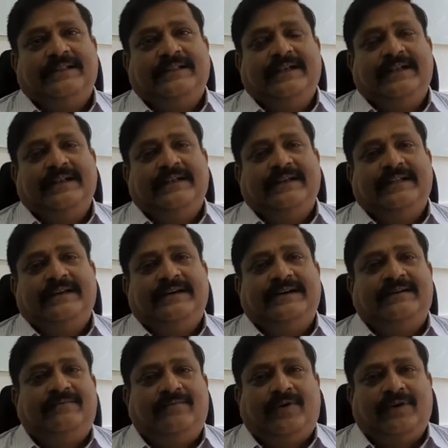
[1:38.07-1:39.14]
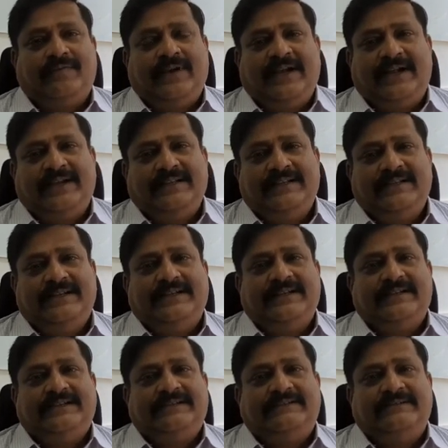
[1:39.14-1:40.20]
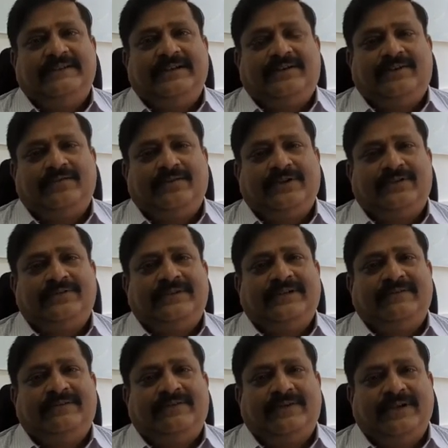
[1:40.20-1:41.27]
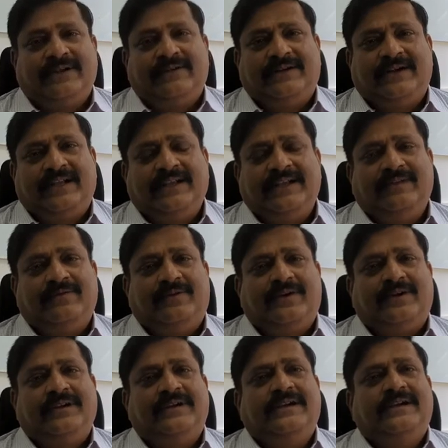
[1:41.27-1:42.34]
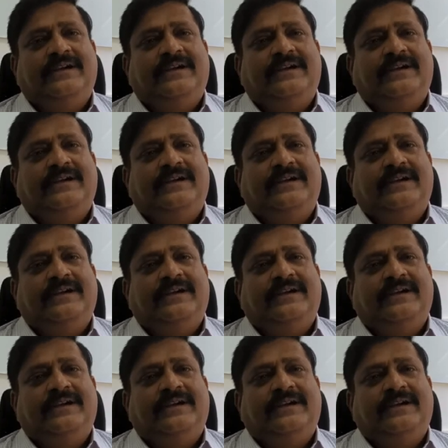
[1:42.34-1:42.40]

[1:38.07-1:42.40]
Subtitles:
Then what we had is that in 2000, during our Kargil war,